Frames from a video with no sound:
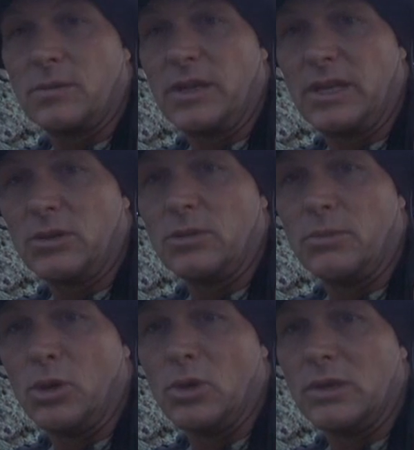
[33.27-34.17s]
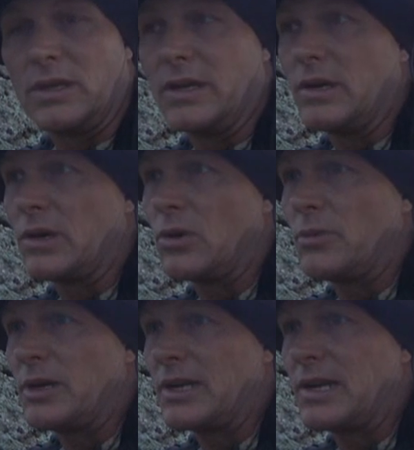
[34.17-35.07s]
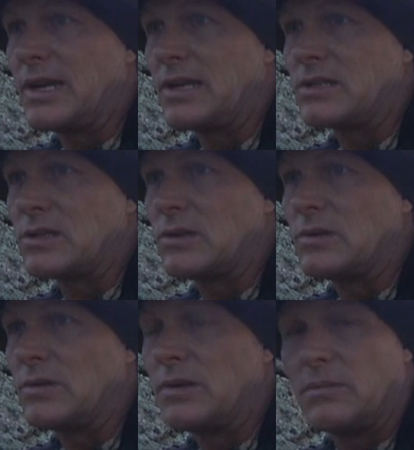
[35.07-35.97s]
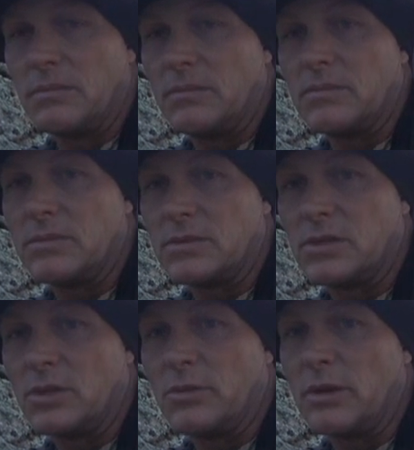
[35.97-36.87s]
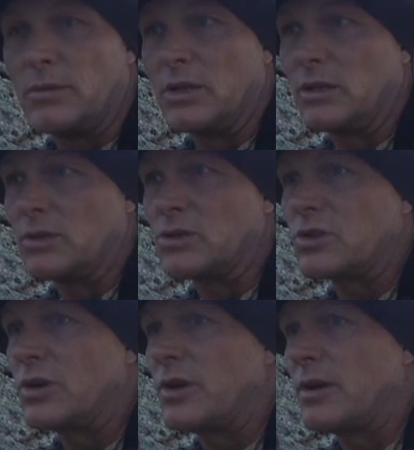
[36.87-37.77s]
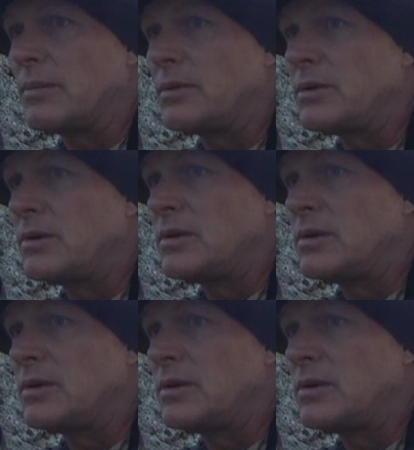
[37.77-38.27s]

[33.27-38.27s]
it. We killed a bull in here on opening day, so it still may be a little stirred up.